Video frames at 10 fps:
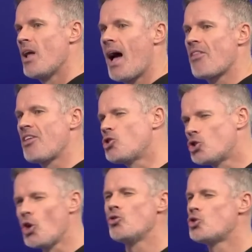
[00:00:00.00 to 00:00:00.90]
I think
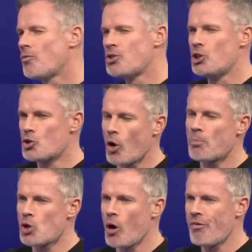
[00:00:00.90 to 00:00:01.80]
Son's obviously
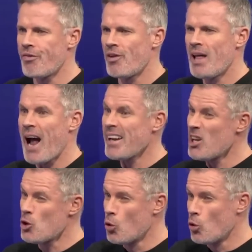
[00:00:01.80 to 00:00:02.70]
dropped off.
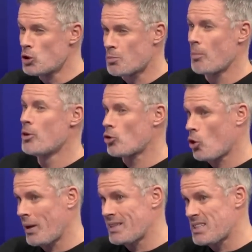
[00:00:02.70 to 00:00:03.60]
Anthony Gordon's probably not
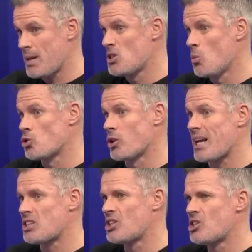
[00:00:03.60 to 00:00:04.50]
quite the same as he was
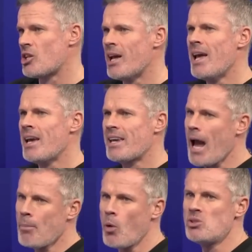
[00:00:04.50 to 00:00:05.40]
last season.
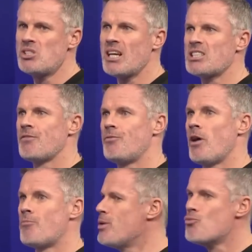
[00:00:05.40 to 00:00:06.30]
Gakpo and Diaz
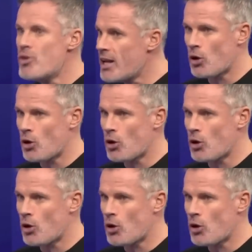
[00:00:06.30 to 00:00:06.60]
have been really